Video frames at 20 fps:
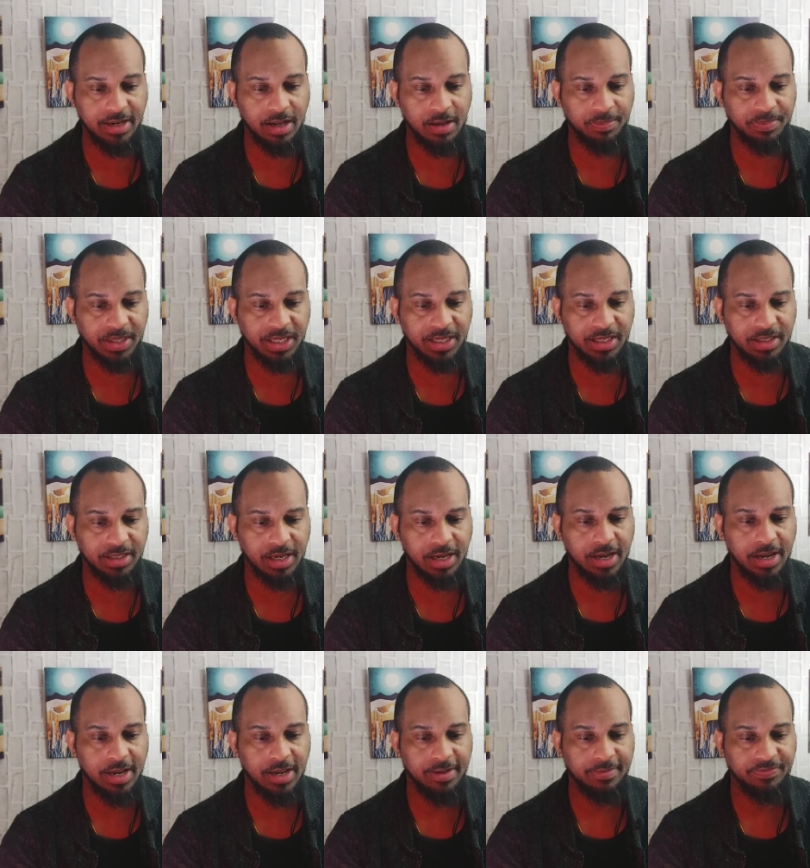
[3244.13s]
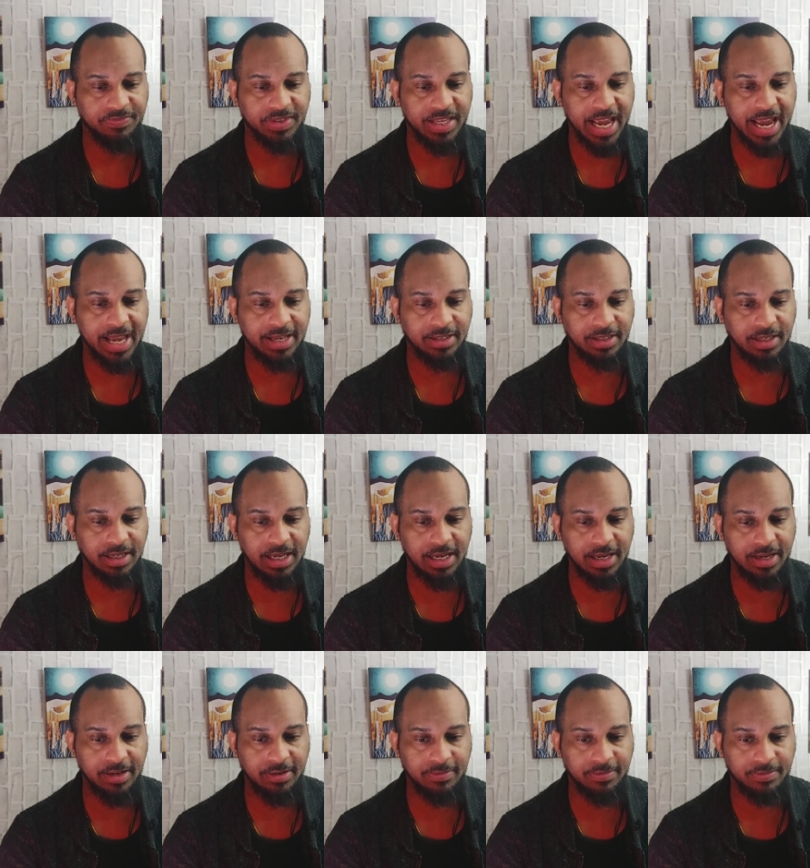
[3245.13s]
company's
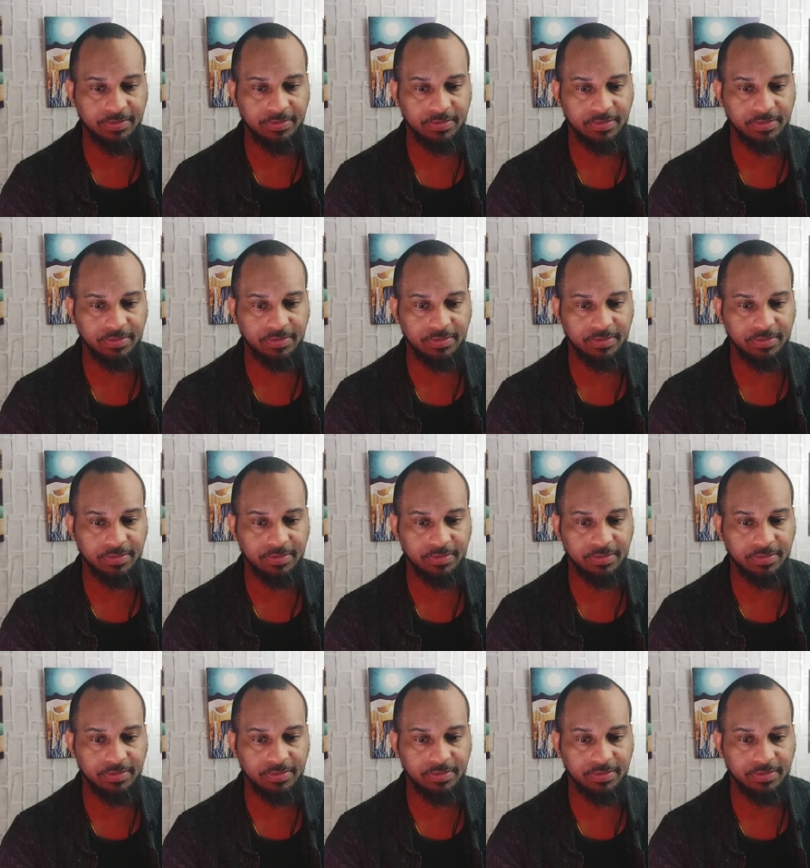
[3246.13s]
Tanzanian.